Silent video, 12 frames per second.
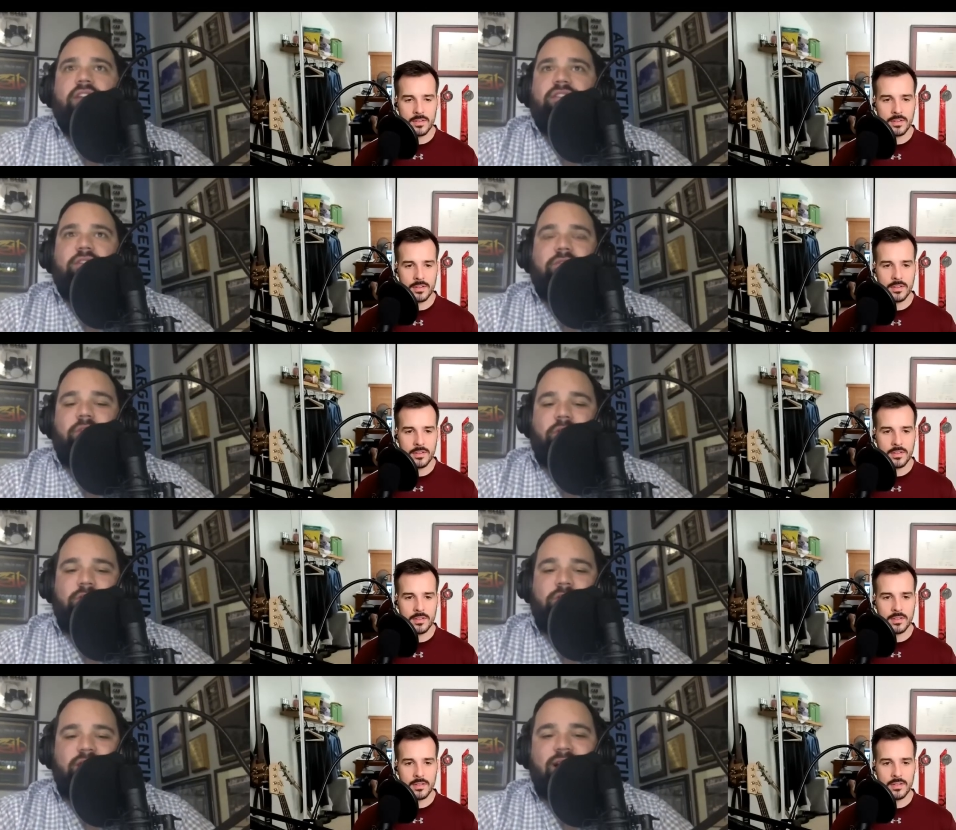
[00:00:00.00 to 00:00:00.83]
Speaker 1: of all
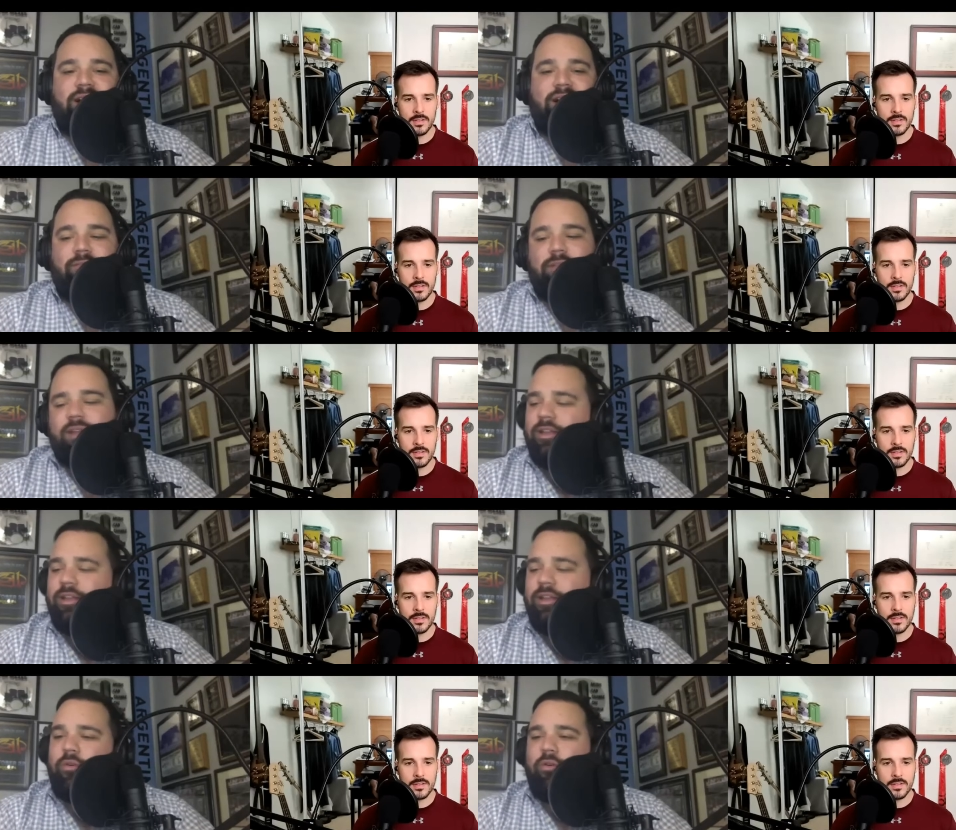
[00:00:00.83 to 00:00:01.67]
time.
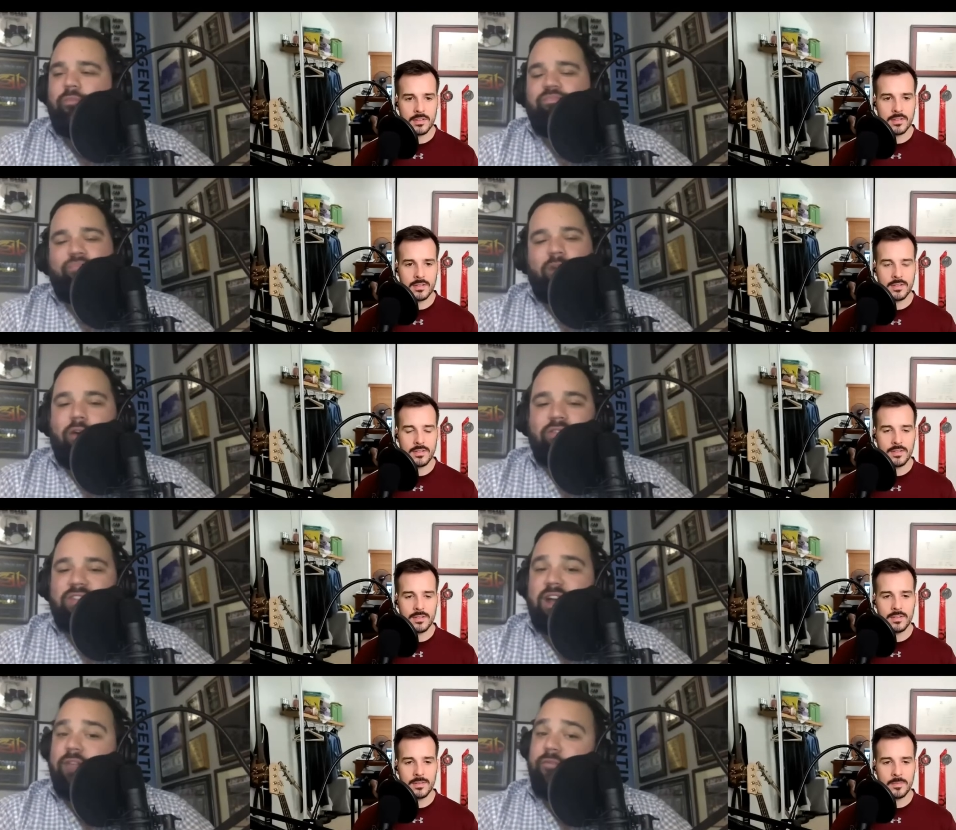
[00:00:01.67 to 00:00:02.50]
Well, all
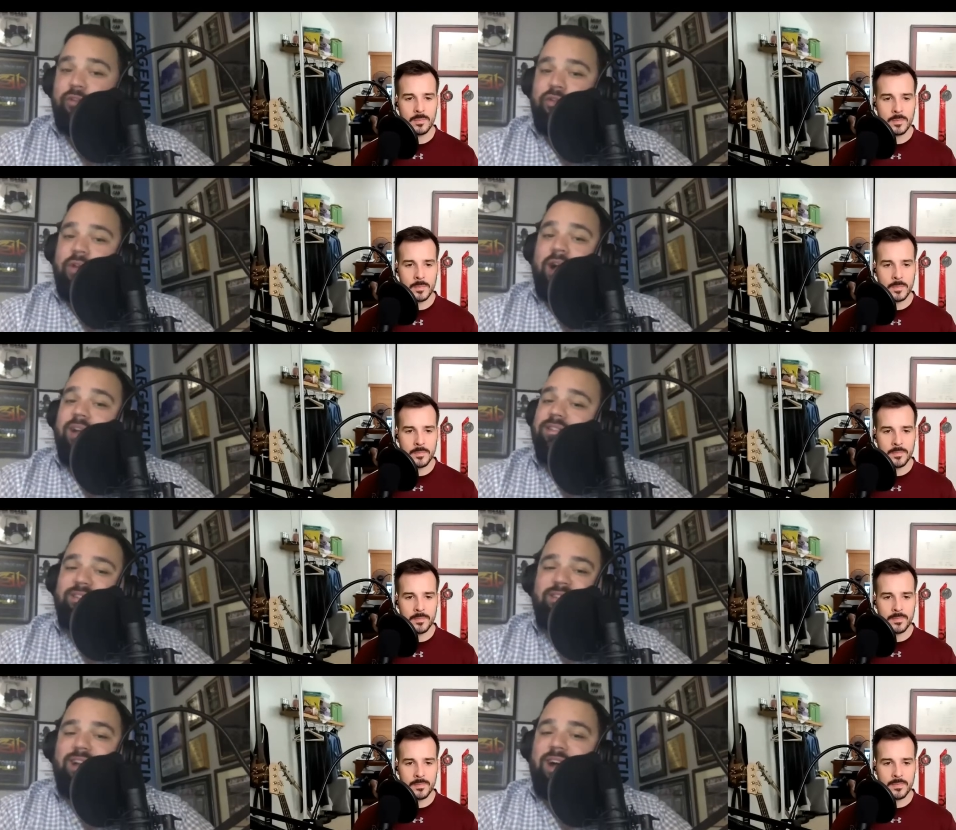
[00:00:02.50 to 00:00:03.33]
time for you guys is
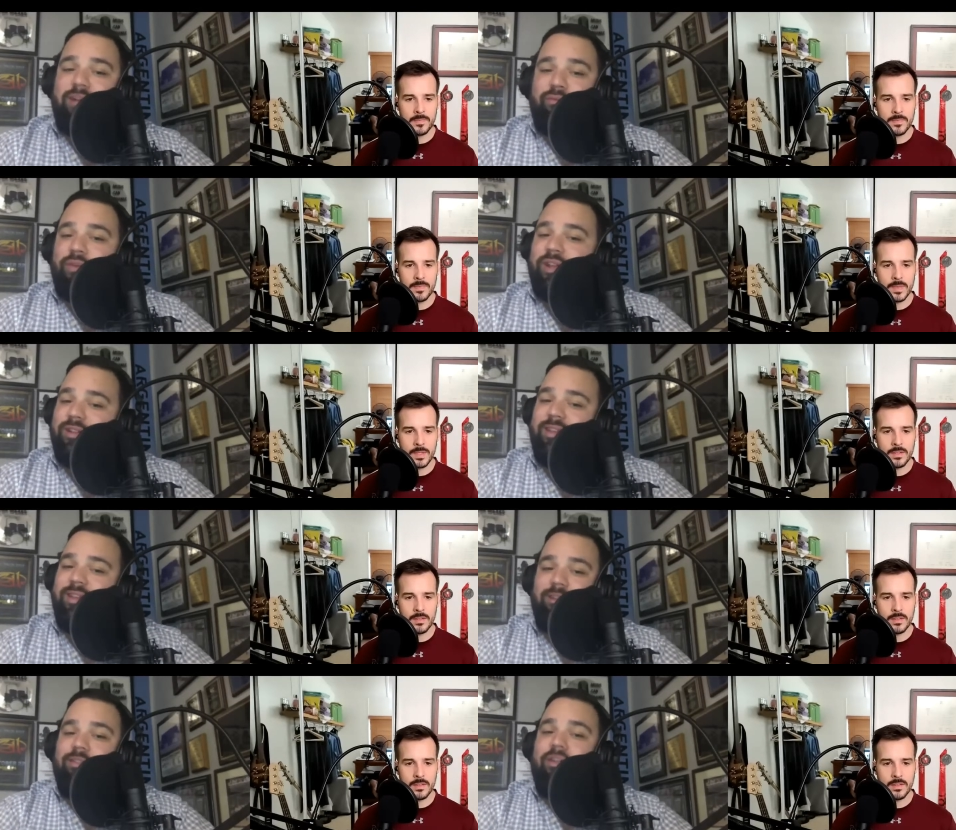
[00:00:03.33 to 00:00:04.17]
not really a
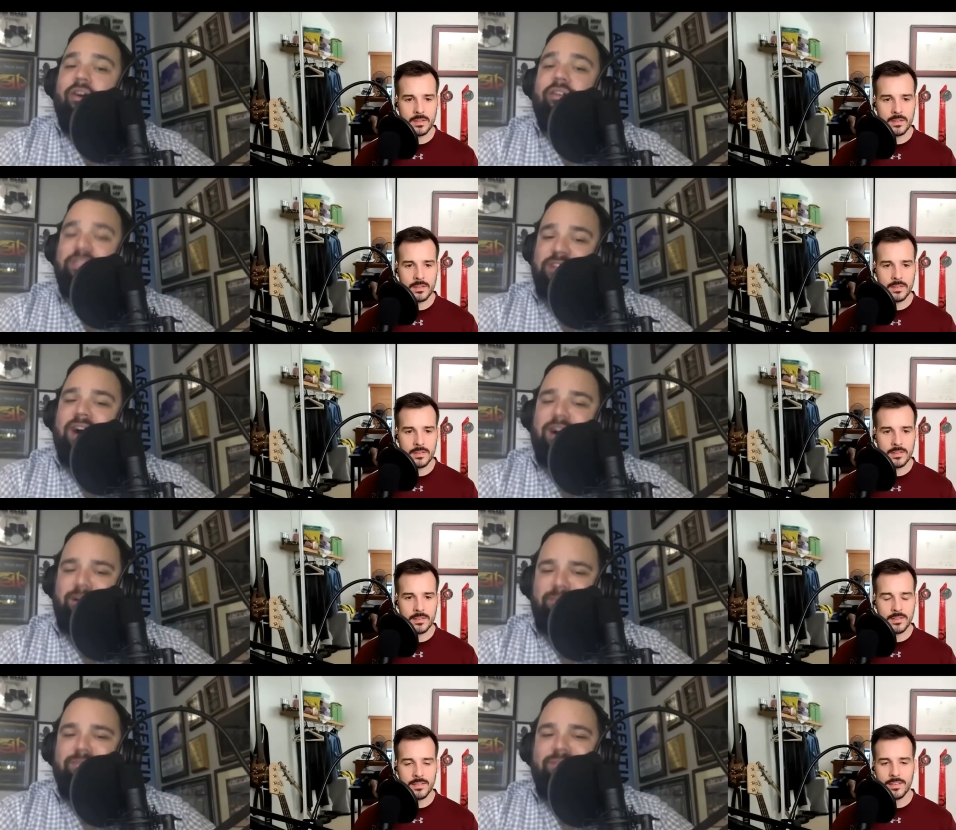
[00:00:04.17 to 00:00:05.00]
long
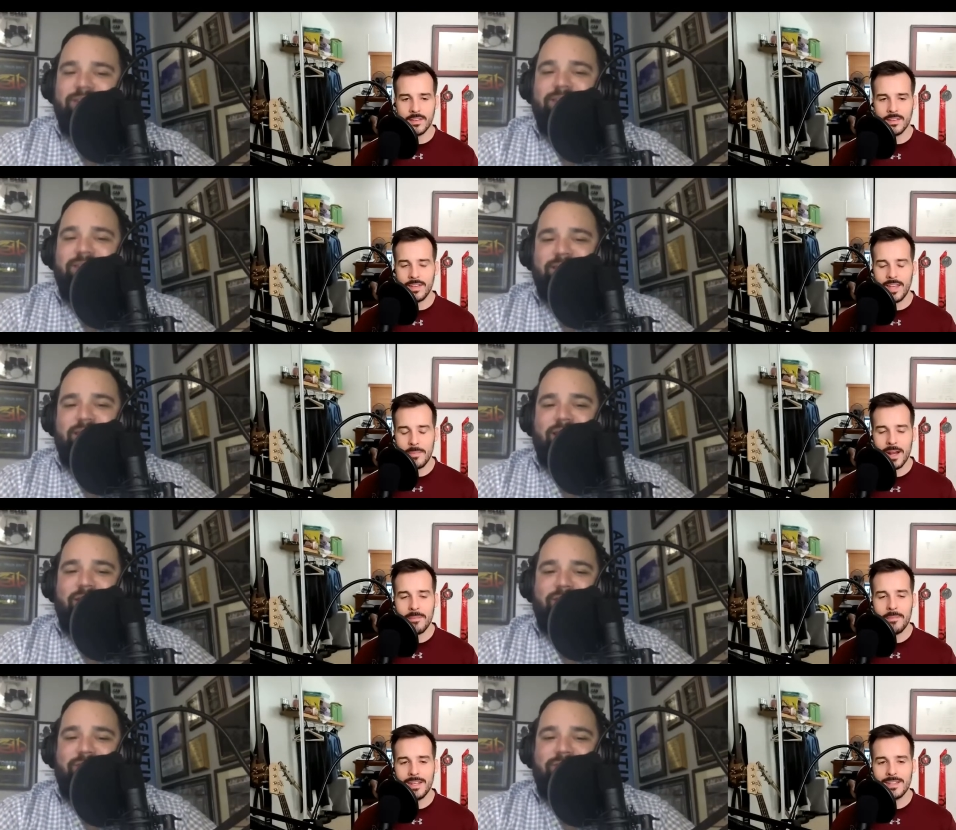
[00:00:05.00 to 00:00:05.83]
time. You know, yeah, but
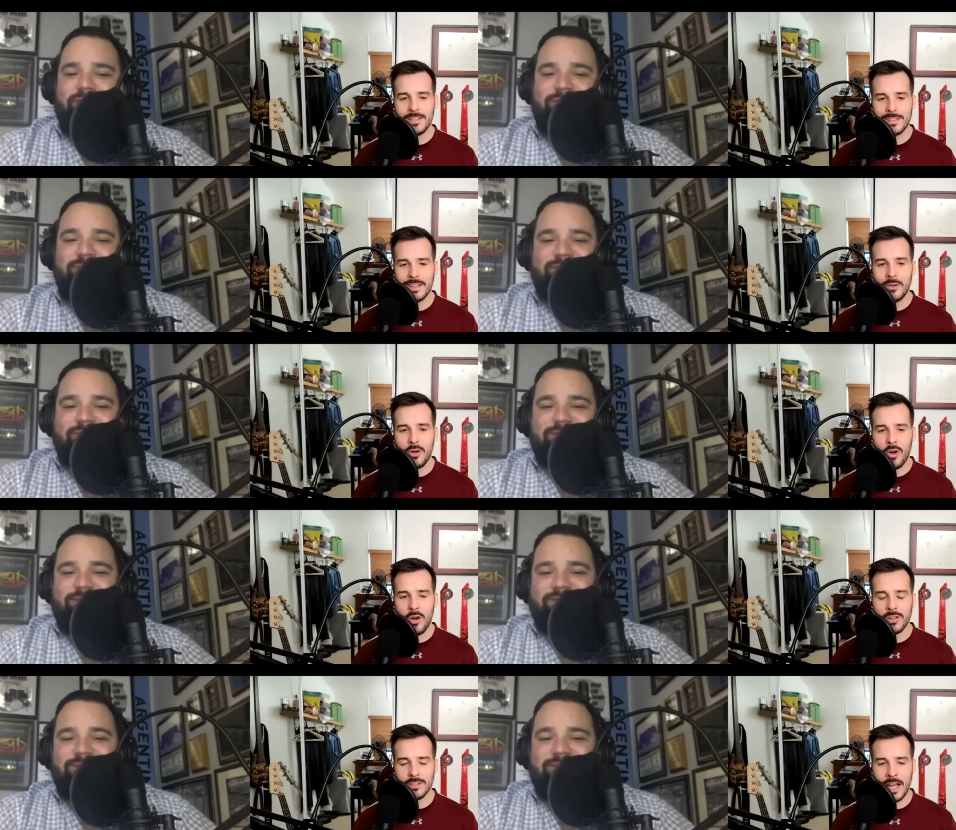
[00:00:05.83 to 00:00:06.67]
I
Speaker 2: mean, it's still
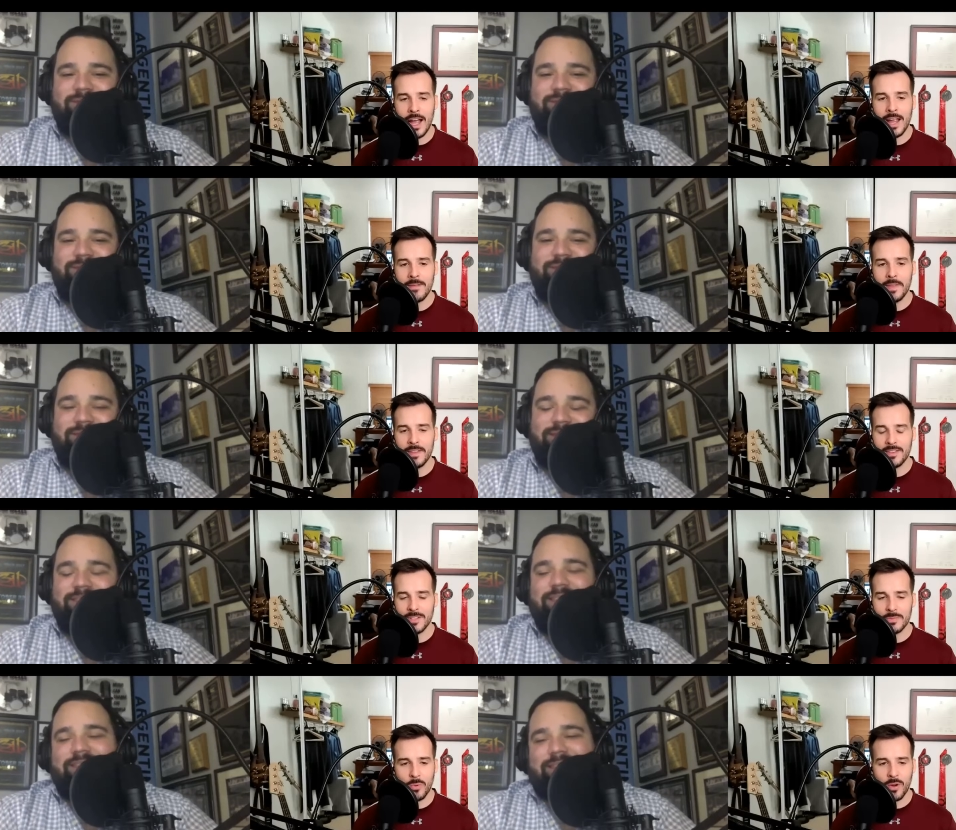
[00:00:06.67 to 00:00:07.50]
all time that
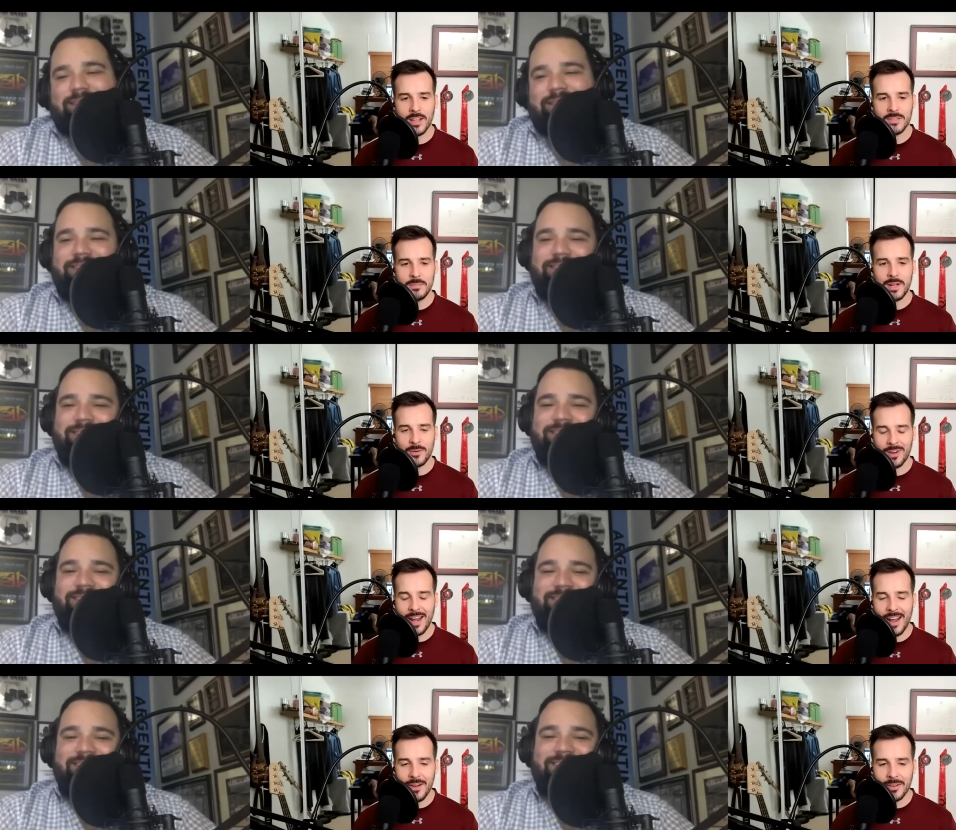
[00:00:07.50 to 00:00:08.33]
the sport has been
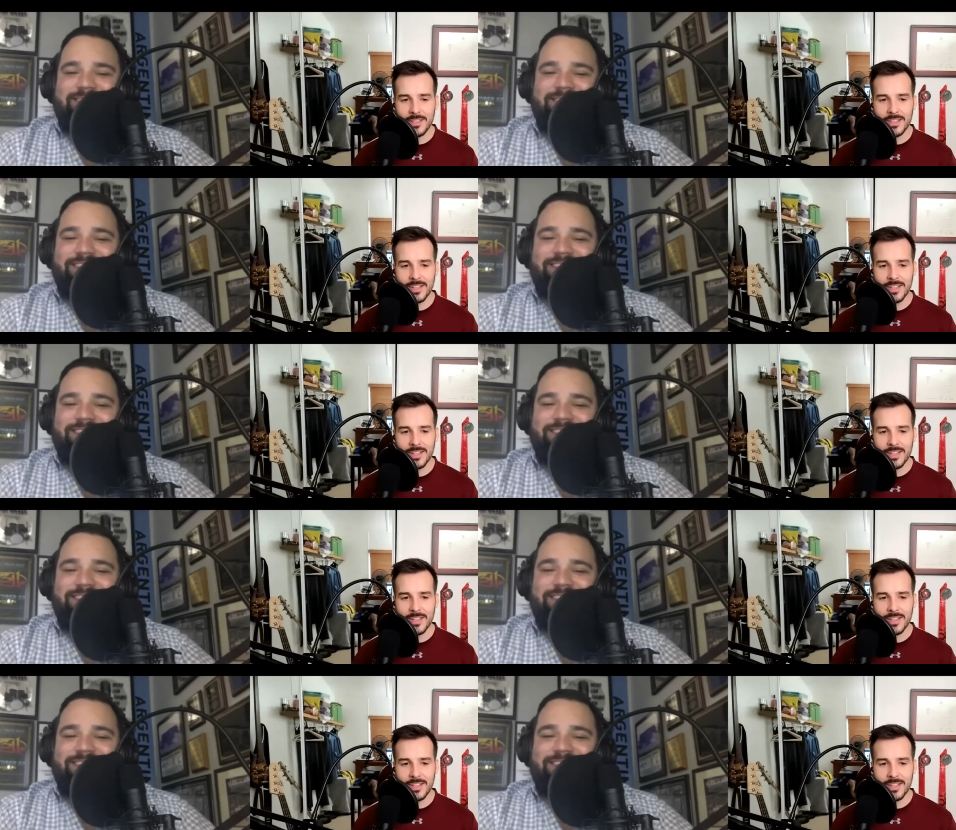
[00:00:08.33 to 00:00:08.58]
around.